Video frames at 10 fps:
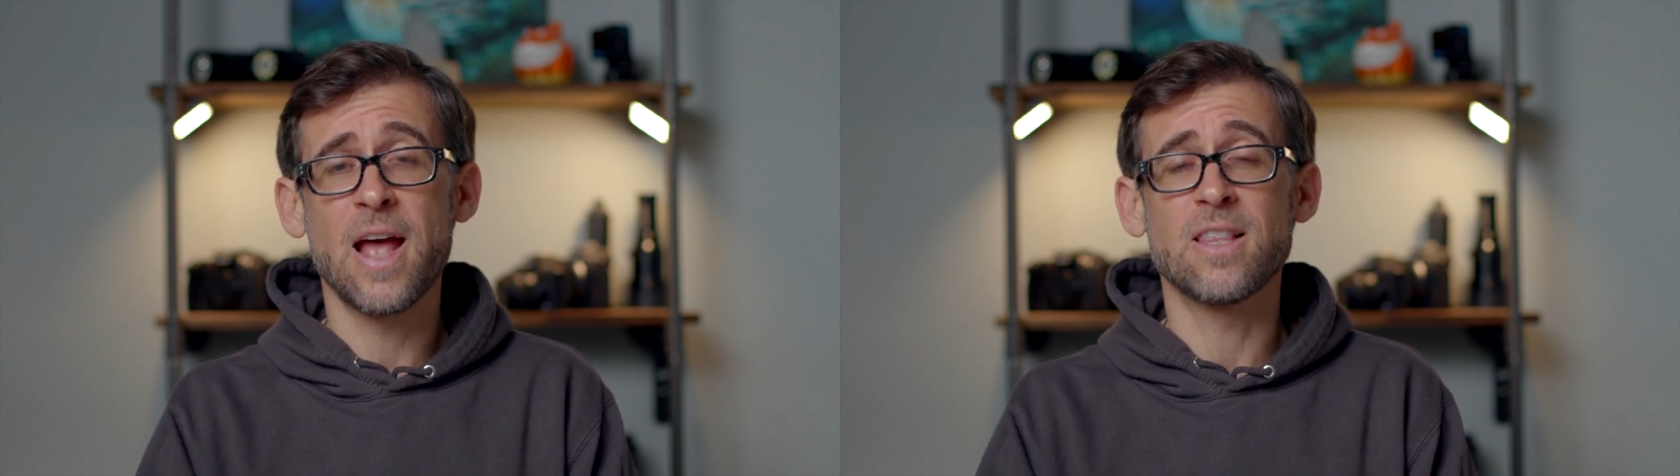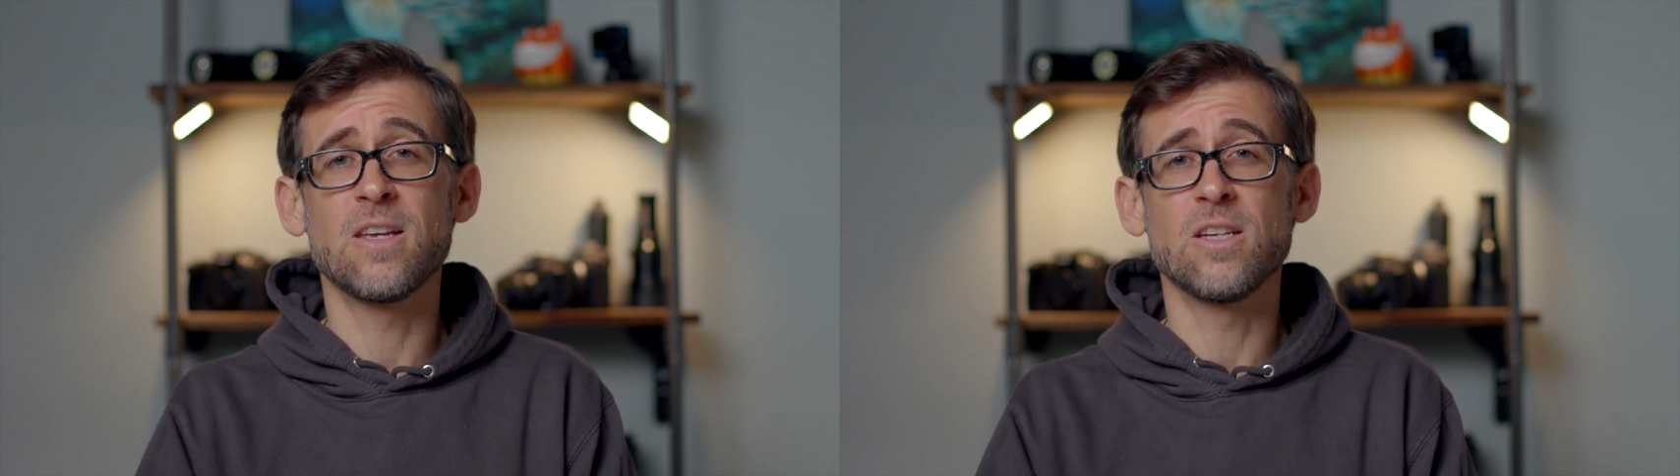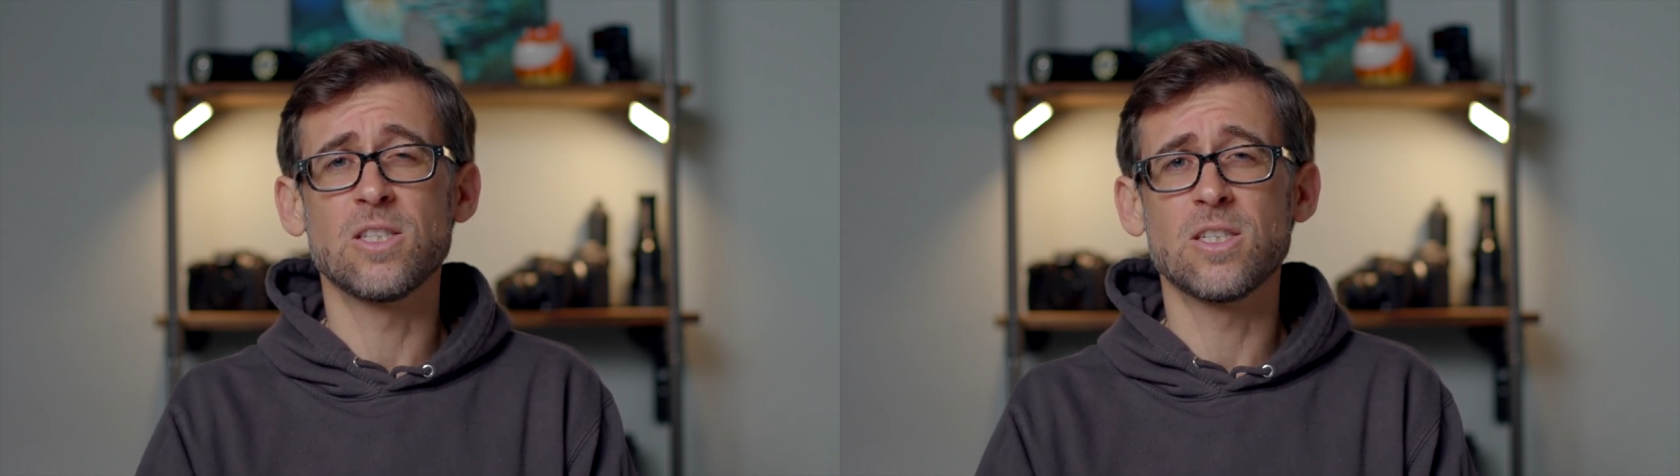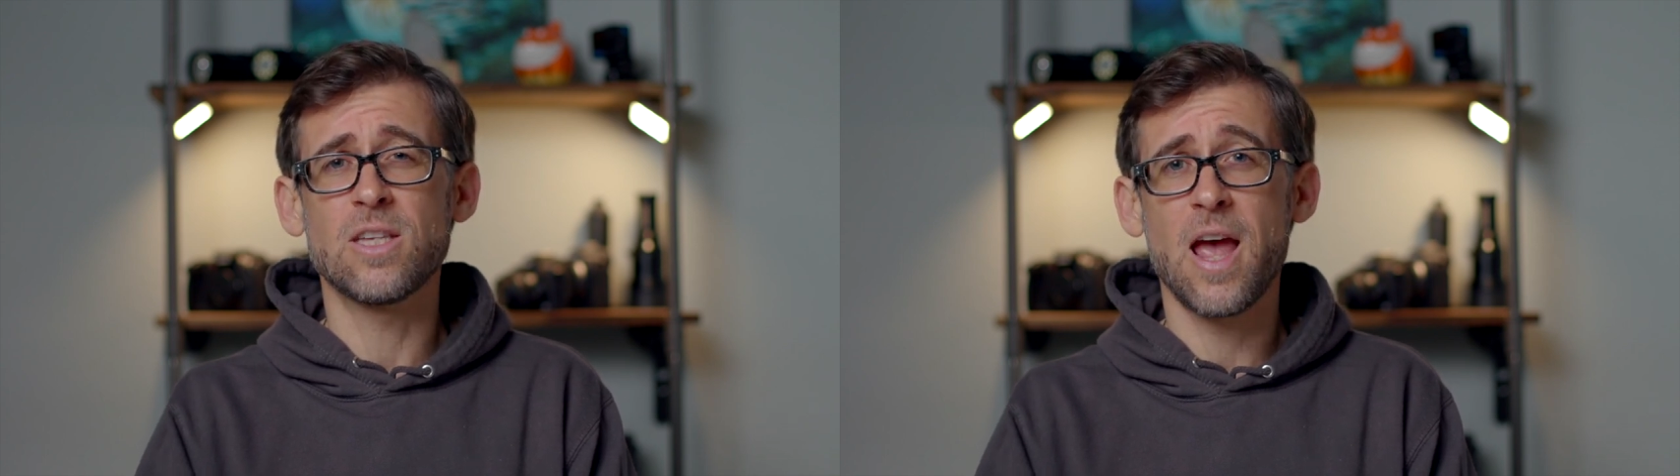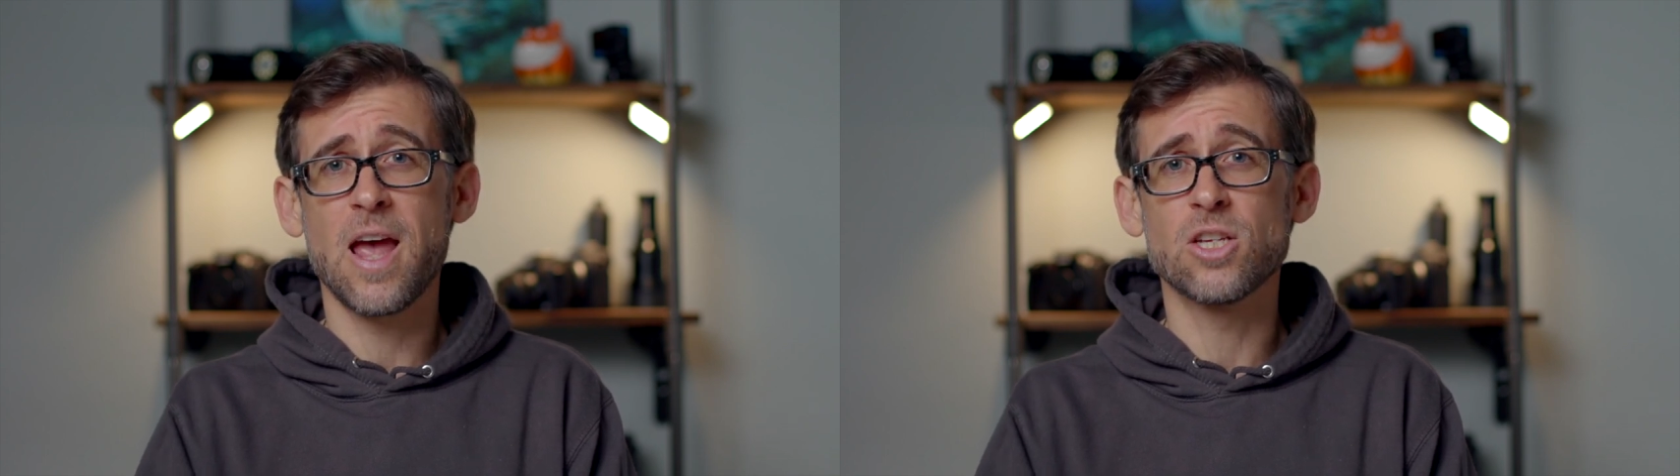at this
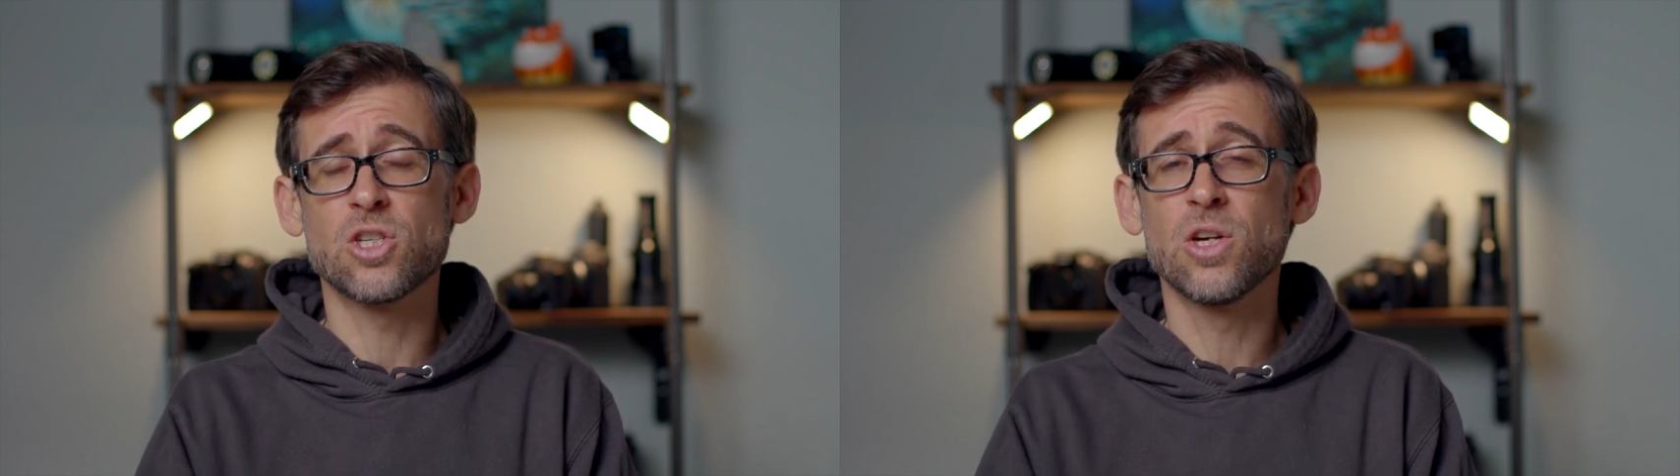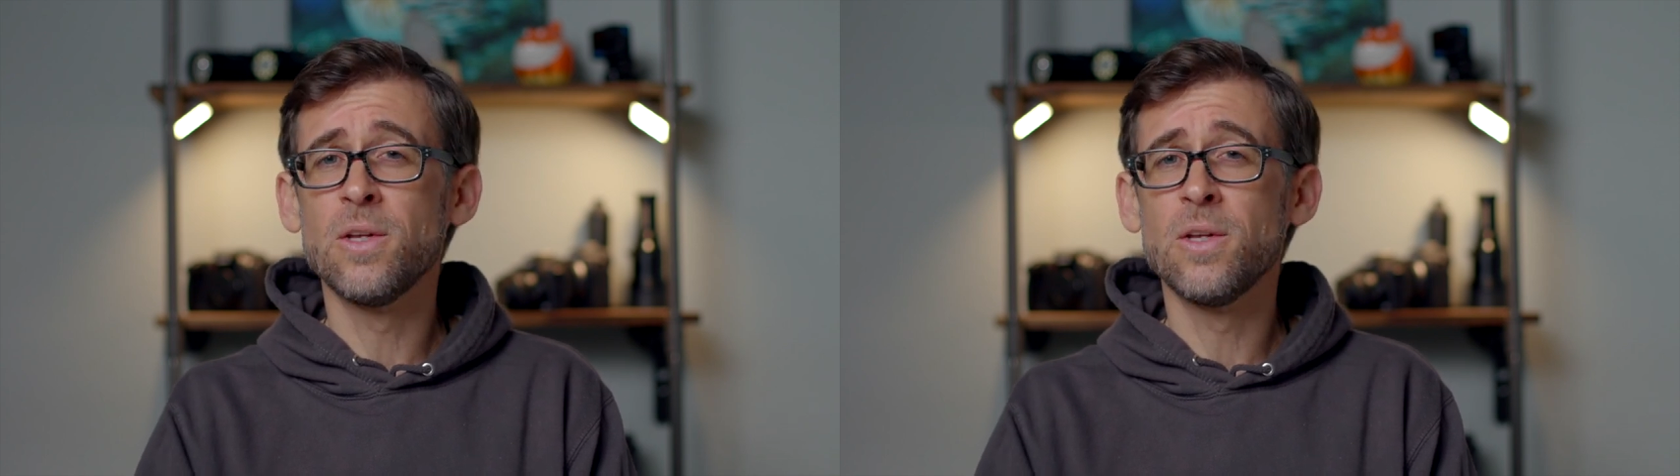stage.